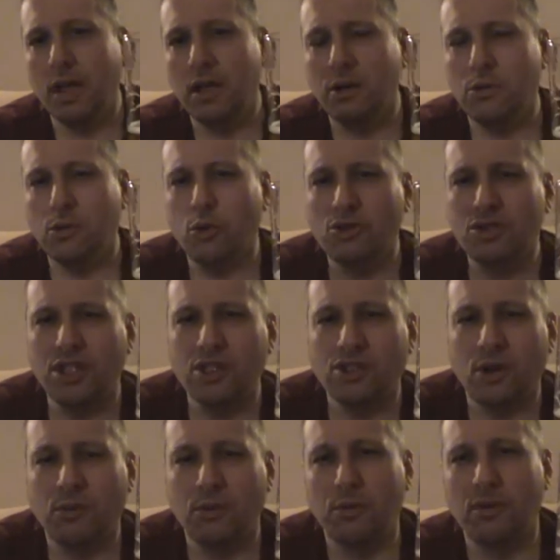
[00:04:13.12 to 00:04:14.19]
I'm going to say
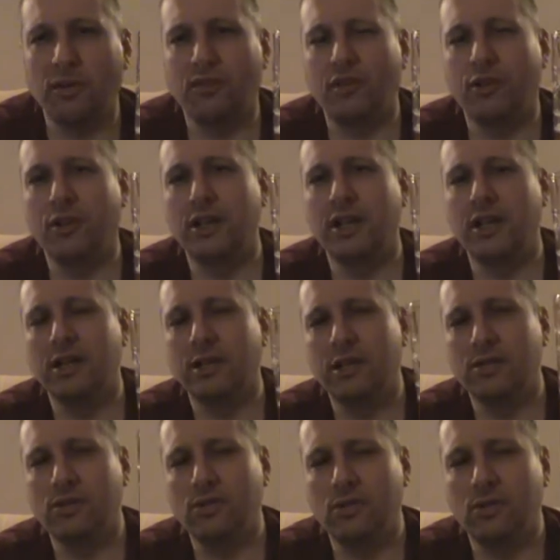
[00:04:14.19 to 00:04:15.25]
something with the fruit here, and I
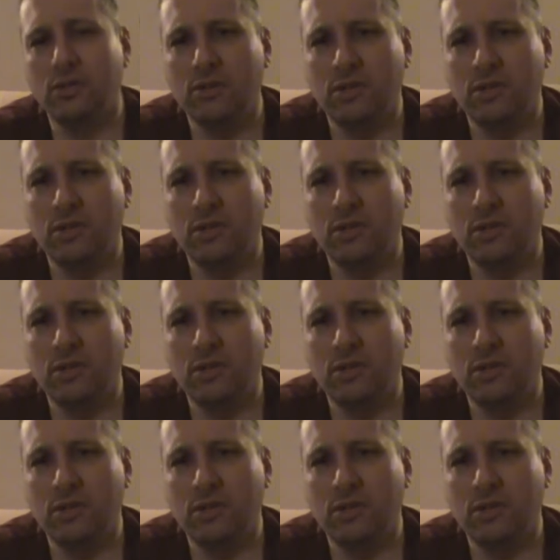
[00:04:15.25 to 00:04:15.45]
don't know.